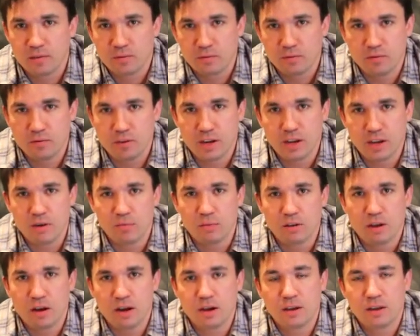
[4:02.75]
video
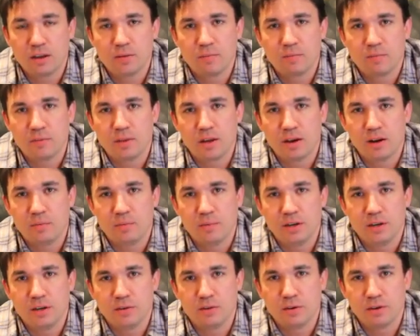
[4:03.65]
blog that I'll
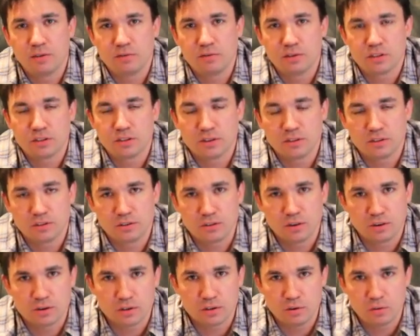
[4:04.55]
be doing for
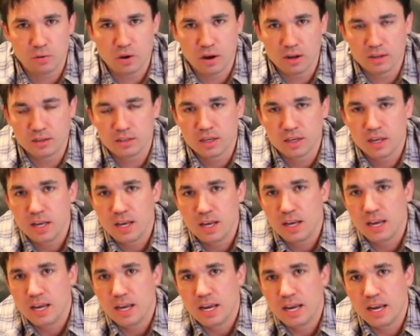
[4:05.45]
Social Wants
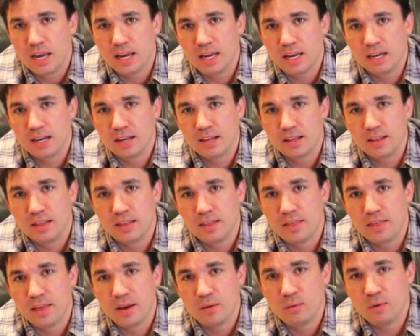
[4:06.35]
and
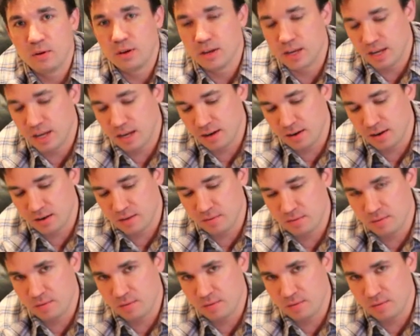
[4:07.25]
they will get